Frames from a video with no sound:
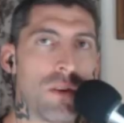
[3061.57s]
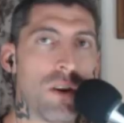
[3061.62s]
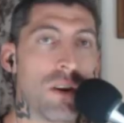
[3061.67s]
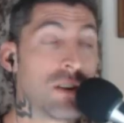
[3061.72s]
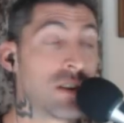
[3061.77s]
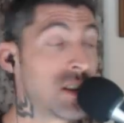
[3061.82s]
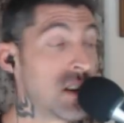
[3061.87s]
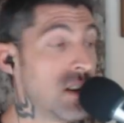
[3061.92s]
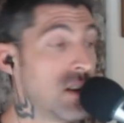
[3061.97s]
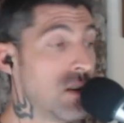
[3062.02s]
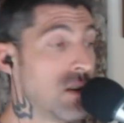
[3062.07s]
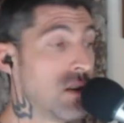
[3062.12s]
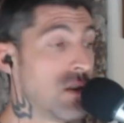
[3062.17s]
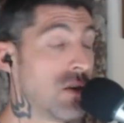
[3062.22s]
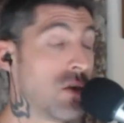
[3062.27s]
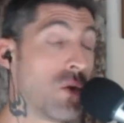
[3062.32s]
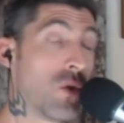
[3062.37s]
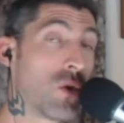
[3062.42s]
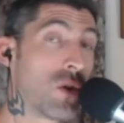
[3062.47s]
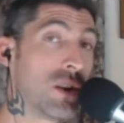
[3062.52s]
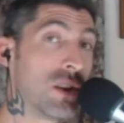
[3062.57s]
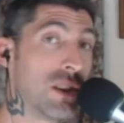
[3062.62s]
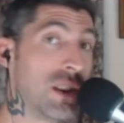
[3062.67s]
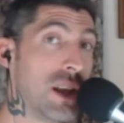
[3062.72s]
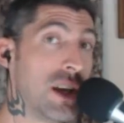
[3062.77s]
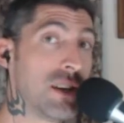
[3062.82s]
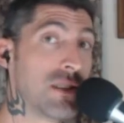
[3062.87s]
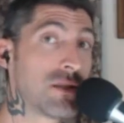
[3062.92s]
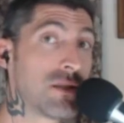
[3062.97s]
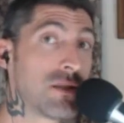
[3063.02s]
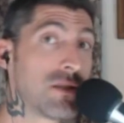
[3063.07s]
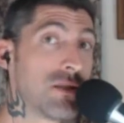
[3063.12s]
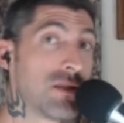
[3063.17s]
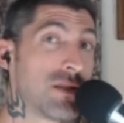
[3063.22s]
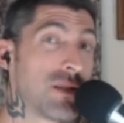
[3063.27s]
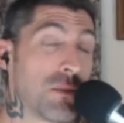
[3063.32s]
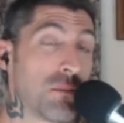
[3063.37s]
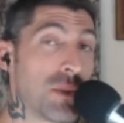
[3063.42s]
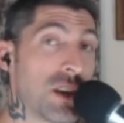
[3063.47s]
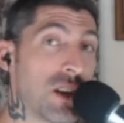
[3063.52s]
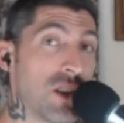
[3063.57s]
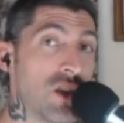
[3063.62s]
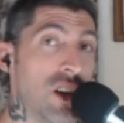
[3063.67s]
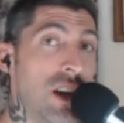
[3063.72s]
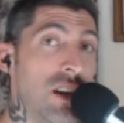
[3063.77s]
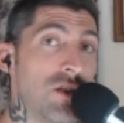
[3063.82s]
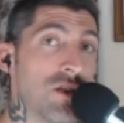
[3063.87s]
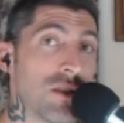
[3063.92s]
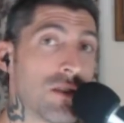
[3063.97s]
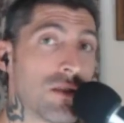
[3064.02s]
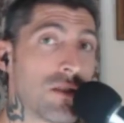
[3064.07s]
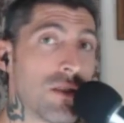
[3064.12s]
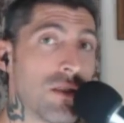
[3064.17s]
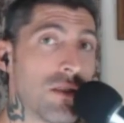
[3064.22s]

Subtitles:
until or unless something changes.